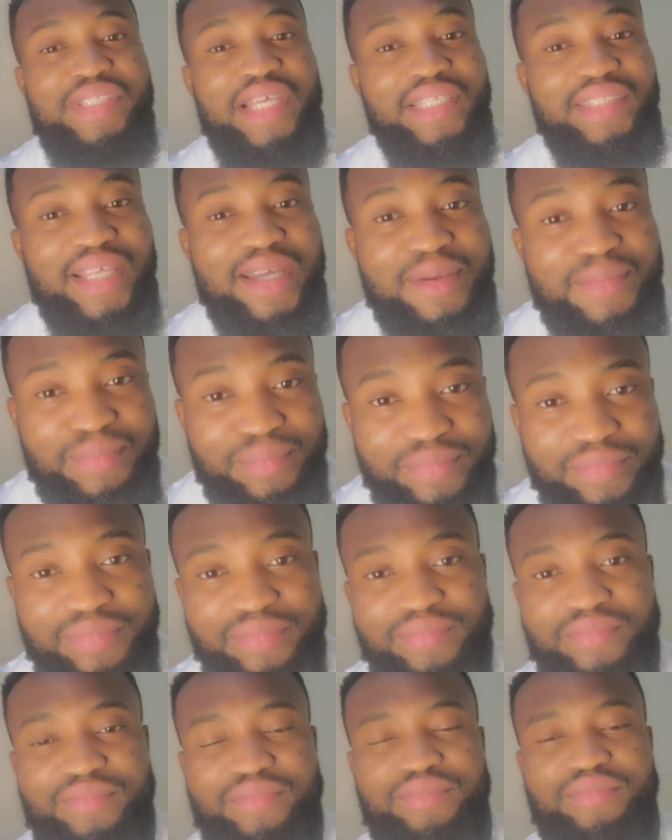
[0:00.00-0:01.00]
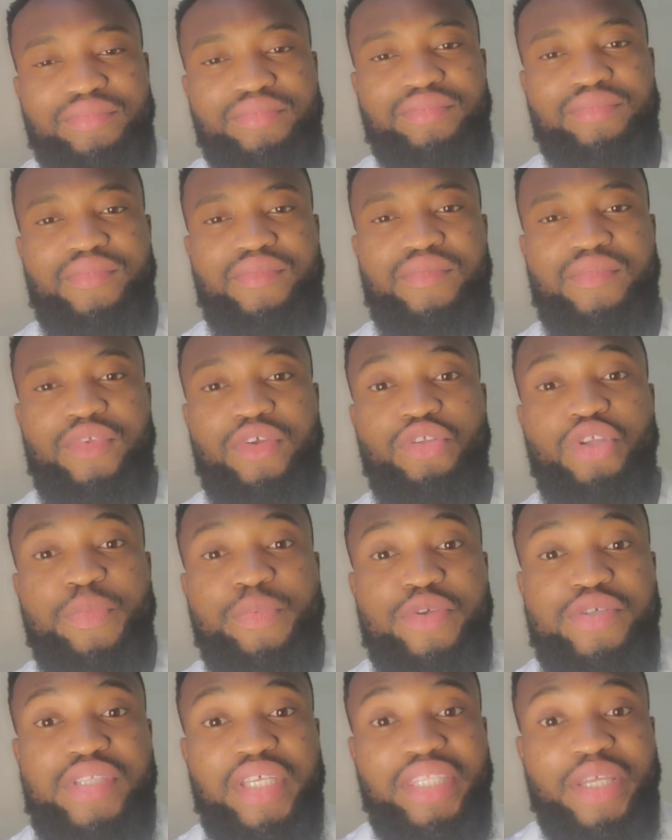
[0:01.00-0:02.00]
Not only him now, we made a fit call.
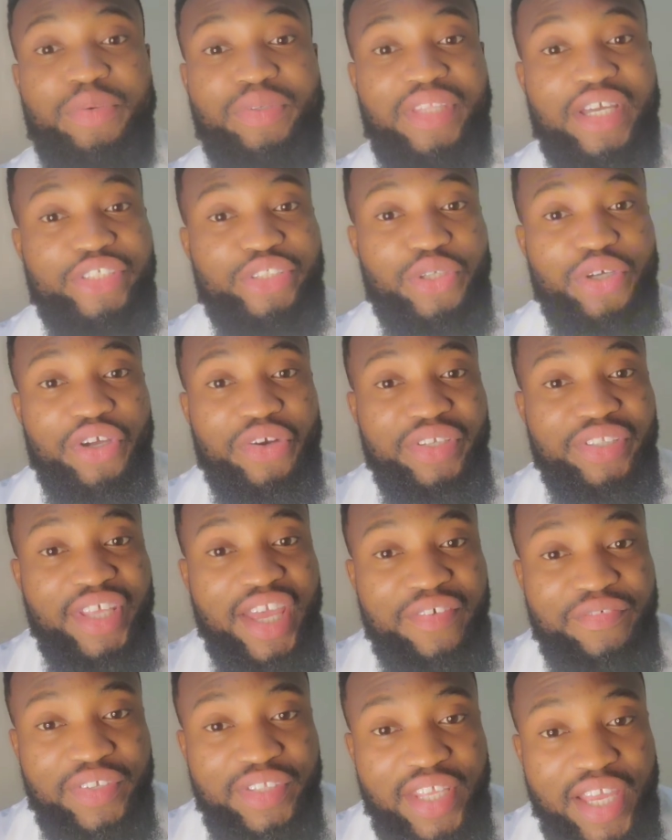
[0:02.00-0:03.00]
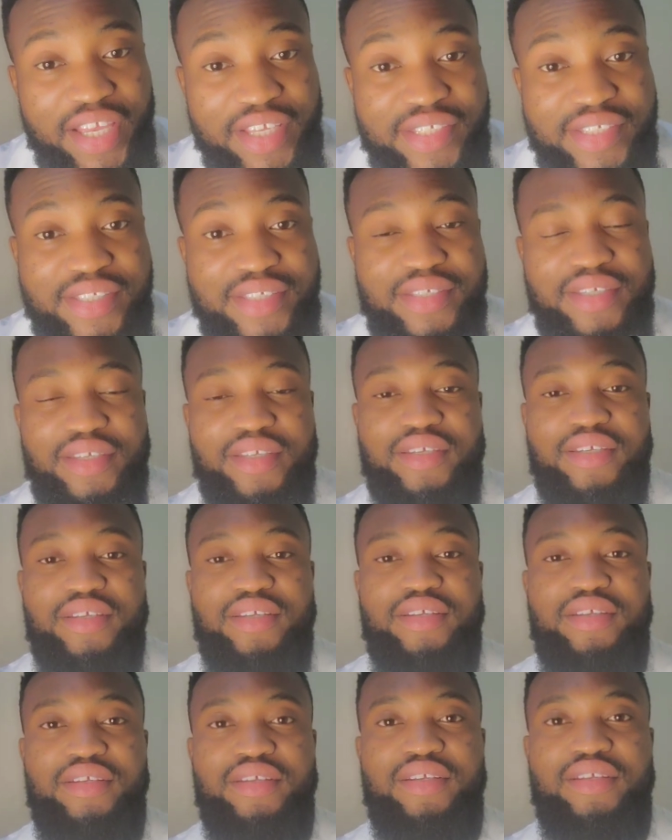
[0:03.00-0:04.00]
Because if family should come there,
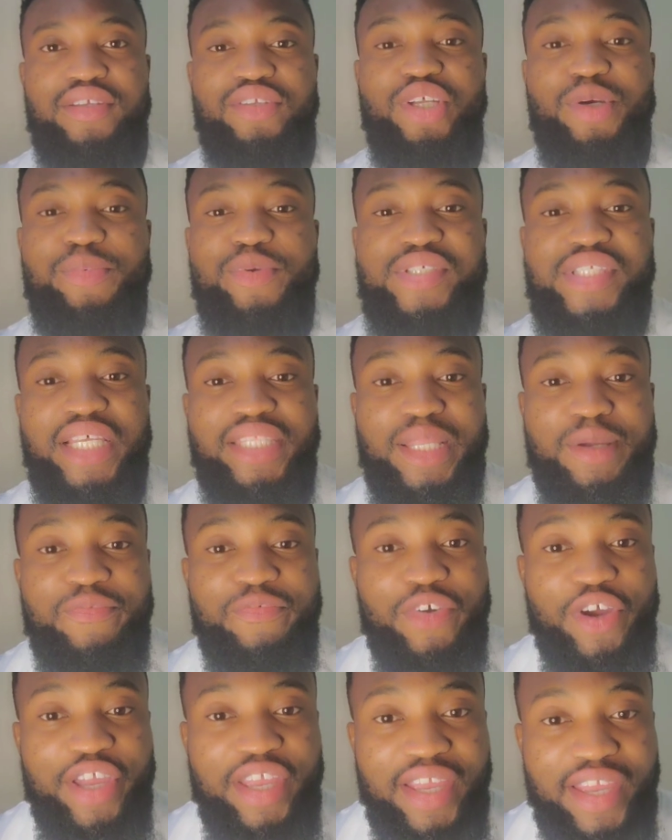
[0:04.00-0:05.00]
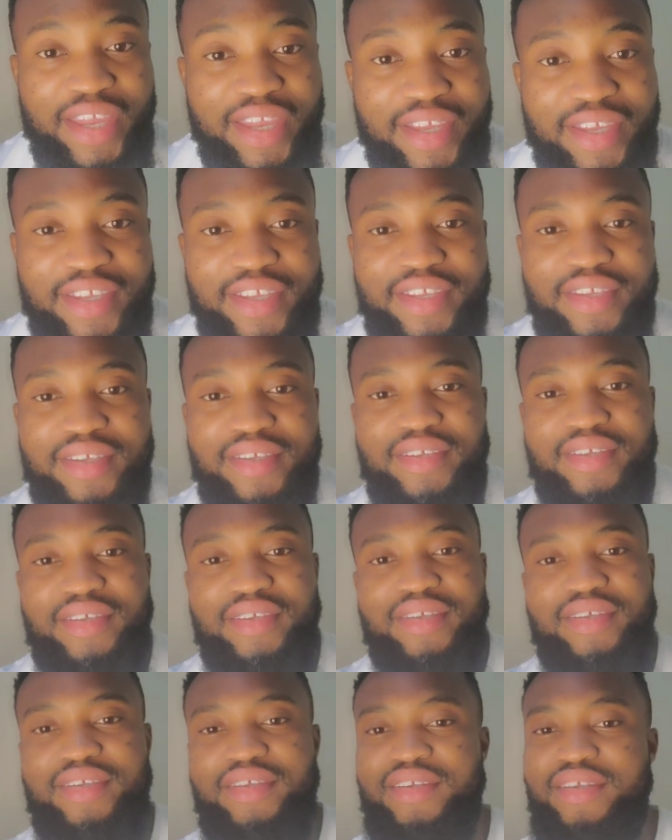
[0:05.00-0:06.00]
wahala go day. Big
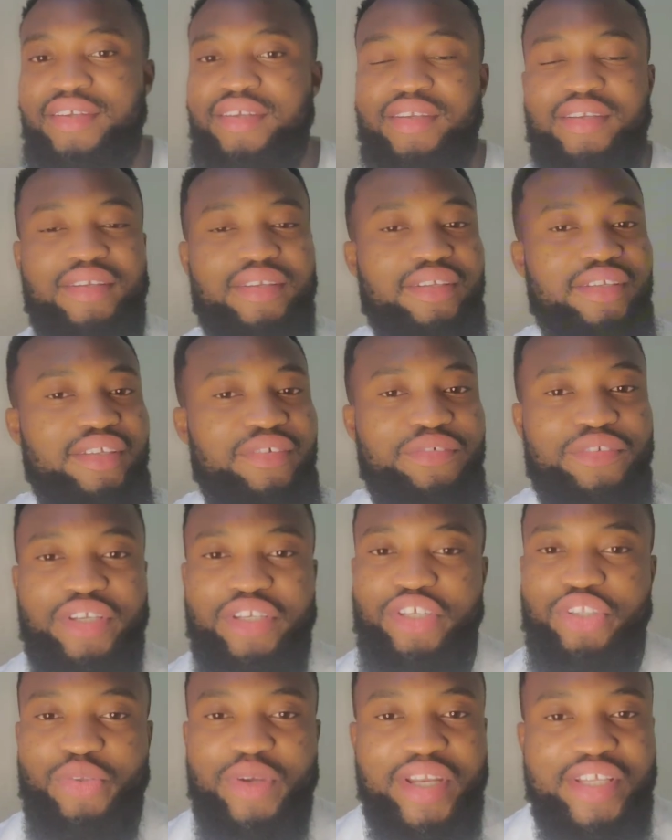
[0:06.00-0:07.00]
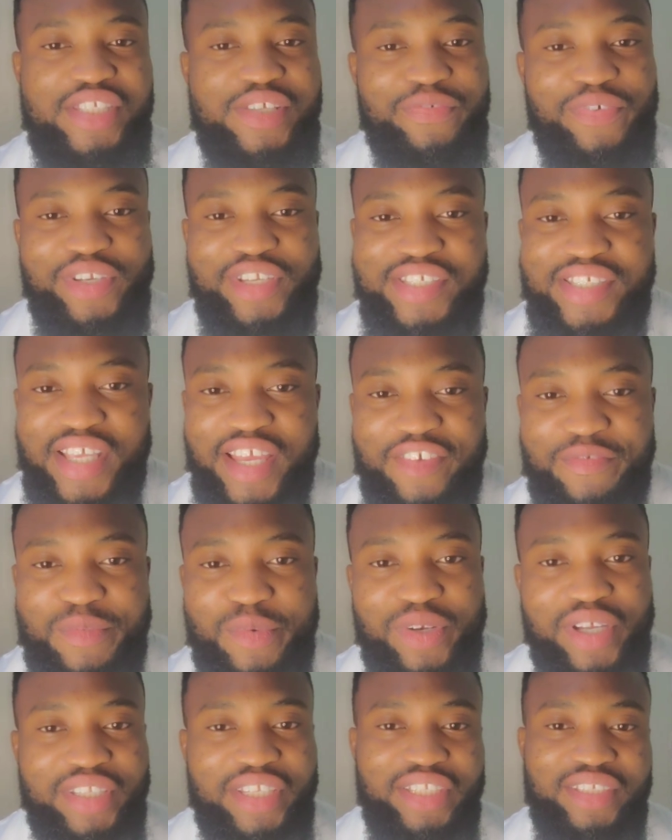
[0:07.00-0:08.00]
wahala go, then I wait till I see my sister. I mean, under the
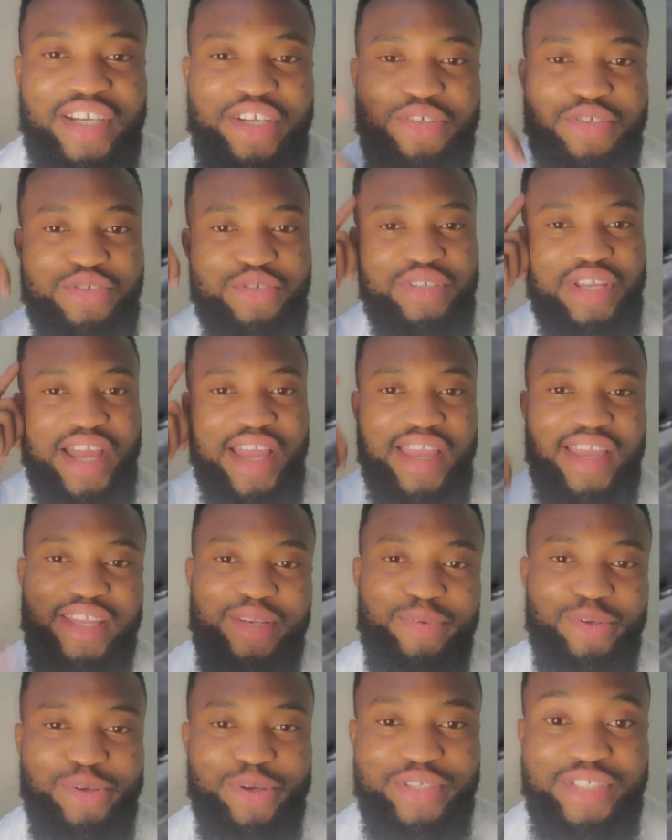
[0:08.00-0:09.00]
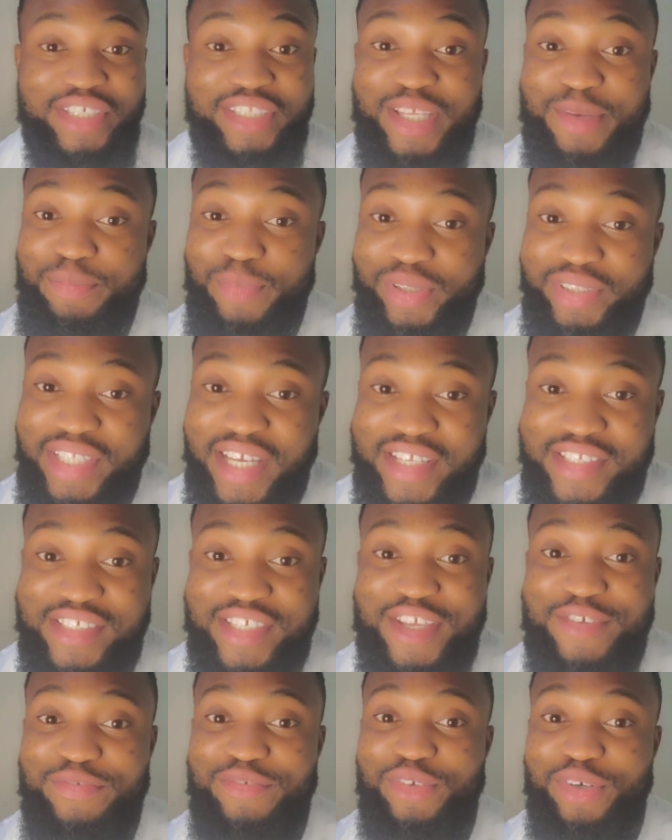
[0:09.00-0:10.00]
blame Mary, why you go call the wise one
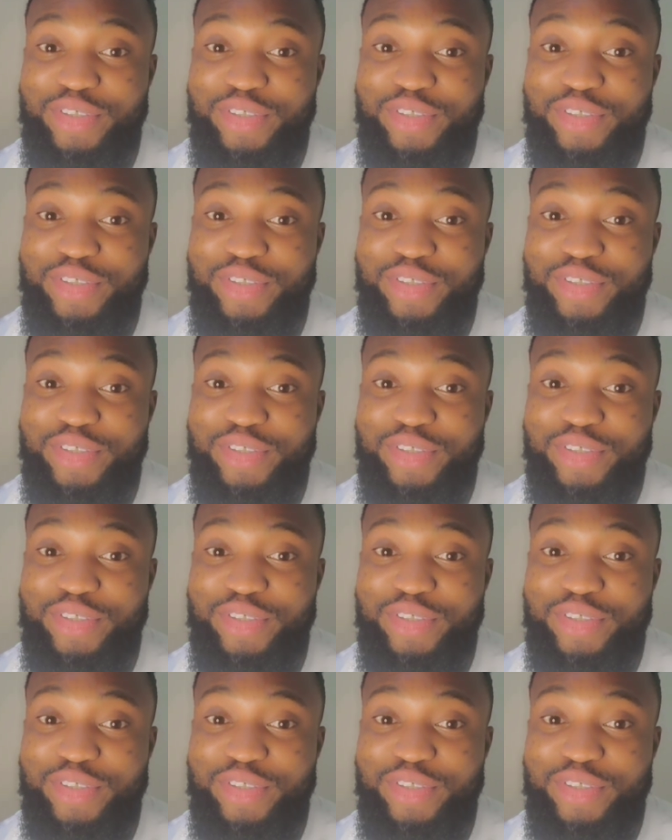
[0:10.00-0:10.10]
again?